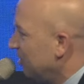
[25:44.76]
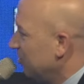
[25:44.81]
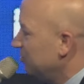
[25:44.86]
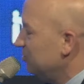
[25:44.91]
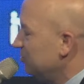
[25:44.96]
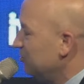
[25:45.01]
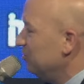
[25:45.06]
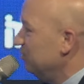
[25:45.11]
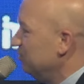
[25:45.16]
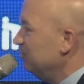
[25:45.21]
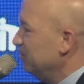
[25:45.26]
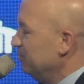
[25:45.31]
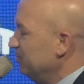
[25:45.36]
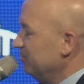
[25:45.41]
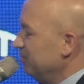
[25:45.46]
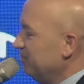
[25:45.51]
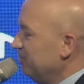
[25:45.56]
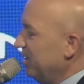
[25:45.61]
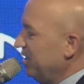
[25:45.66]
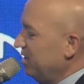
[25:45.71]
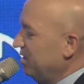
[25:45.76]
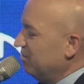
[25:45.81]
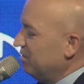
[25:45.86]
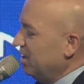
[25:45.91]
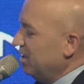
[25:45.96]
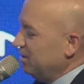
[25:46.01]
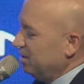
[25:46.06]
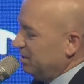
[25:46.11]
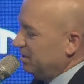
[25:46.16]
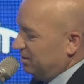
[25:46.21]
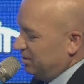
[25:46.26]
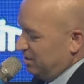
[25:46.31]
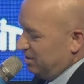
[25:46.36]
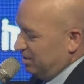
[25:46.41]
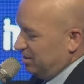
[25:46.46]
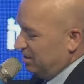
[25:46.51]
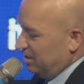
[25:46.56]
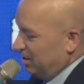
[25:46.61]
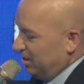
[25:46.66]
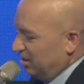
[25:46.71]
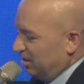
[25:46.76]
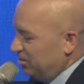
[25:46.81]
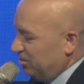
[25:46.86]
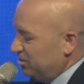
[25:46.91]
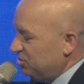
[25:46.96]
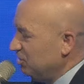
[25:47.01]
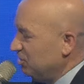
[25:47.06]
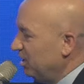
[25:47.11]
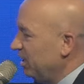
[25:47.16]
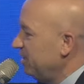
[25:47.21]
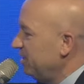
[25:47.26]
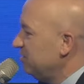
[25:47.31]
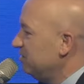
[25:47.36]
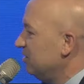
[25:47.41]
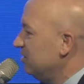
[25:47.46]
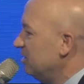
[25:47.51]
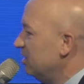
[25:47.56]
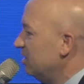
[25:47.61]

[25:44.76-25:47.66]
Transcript: to make Iranian capitulate.